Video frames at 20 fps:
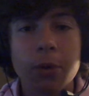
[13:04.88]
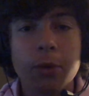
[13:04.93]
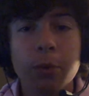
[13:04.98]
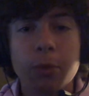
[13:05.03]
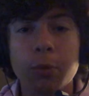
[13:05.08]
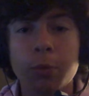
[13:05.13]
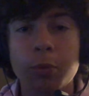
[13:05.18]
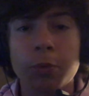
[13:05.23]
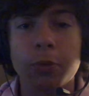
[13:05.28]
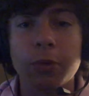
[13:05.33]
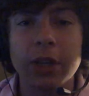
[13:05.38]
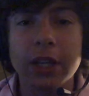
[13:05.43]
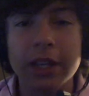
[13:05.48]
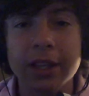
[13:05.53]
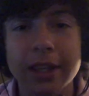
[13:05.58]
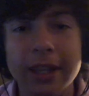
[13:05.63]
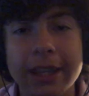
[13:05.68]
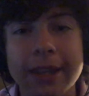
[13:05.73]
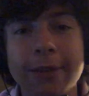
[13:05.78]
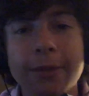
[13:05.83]

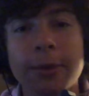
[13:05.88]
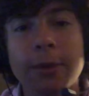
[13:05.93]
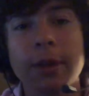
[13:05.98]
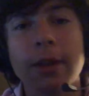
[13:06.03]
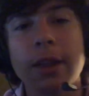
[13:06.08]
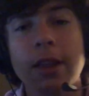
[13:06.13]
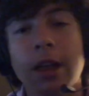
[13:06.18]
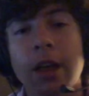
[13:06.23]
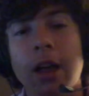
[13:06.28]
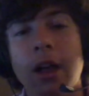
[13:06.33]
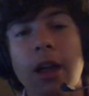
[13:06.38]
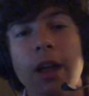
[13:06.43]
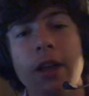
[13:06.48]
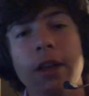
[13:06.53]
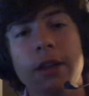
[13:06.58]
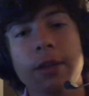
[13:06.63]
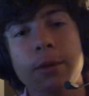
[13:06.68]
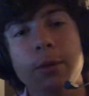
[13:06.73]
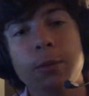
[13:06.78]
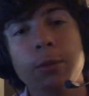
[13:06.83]
really
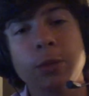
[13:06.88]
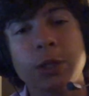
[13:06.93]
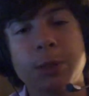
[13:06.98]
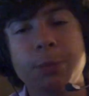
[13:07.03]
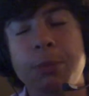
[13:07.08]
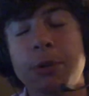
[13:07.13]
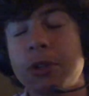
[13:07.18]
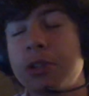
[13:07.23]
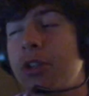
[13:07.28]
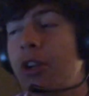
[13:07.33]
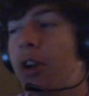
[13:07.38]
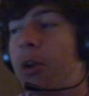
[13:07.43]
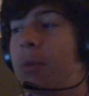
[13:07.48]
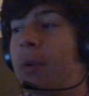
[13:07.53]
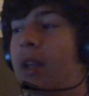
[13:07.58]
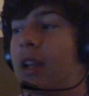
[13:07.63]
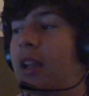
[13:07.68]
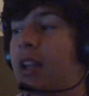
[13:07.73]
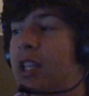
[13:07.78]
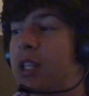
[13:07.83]
was
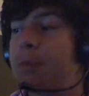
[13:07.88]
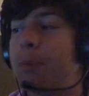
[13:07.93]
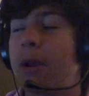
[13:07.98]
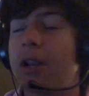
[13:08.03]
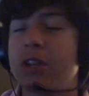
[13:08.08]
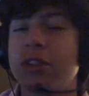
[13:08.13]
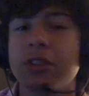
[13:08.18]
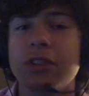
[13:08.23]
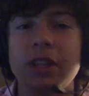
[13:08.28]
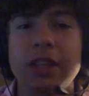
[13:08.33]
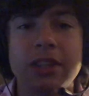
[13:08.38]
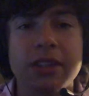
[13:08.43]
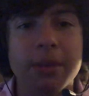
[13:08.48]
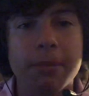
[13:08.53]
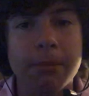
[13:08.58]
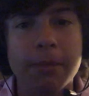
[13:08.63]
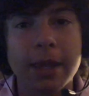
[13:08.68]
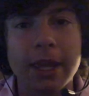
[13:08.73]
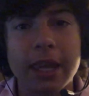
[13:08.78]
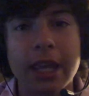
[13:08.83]
perturbing, especially to
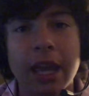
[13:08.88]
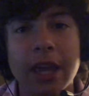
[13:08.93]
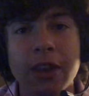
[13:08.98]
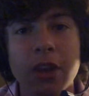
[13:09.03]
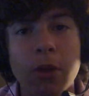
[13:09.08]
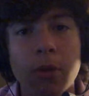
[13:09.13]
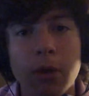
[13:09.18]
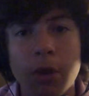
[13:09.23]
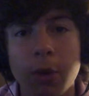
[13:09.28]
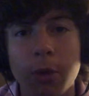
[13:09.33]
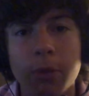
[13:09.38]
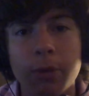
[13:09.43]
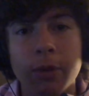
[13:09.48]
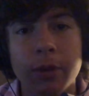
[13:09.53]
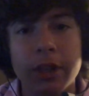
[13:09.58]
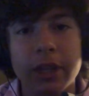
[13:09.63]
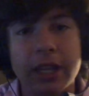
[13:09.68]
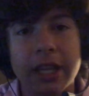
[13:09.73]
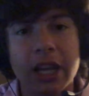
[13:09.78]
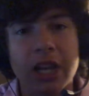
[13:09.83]
me. I know no one
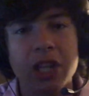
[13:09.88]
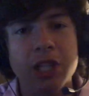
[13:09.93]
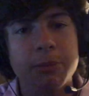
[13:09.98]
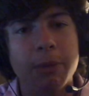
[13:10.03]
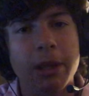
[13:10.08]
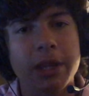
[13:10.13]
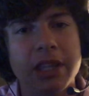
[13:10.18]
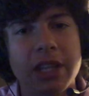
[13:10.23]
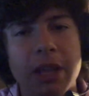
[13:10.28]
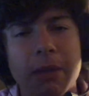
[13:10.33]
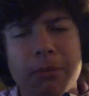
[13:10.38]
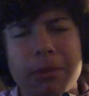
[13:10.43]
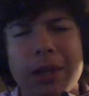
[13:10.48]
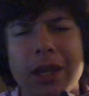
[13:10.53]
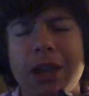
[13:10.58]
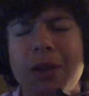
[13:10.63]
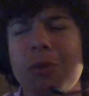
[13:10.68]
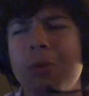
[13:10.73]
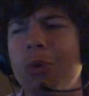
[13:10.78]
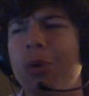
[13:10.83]
really cares about the
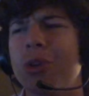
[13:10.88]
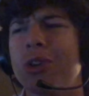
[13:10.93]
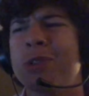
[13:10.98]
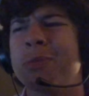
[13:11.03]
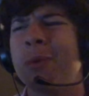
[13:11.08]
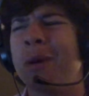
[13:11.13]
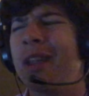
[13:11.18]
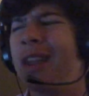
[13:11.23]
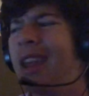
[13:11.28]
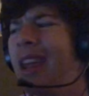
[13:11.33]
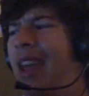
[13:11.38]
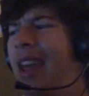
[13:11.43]
NBA awards, but